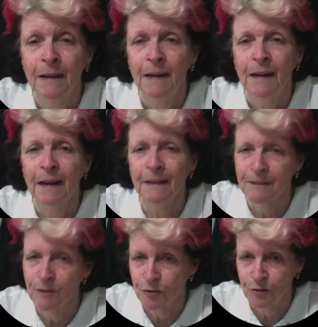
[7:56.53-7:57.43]
and there's
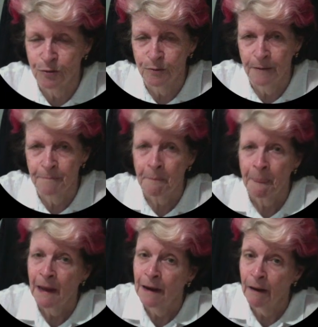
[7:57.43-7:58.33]
no silver.
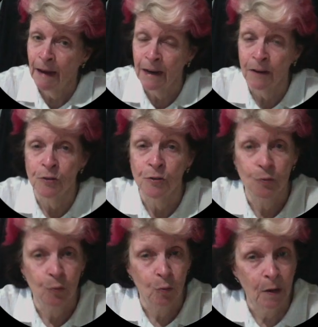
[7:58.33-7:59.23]
Now, had I used
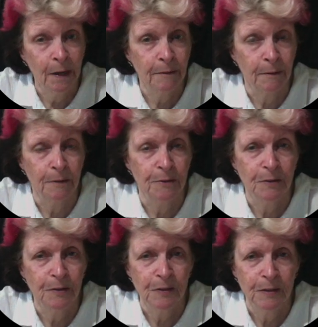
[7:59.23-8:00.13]
white
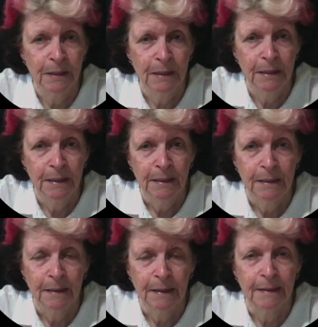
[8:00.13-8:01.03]
roses,
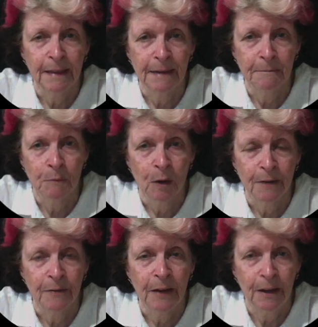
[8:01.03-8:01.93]
that might have
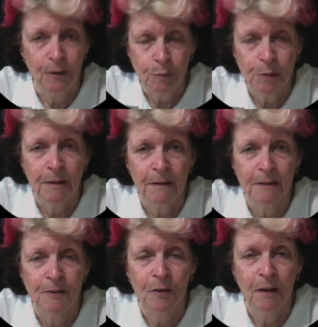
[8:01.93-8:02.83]
helped the
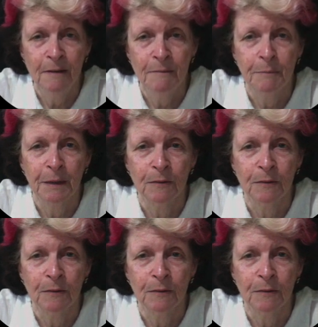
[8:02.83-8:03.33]
design, but it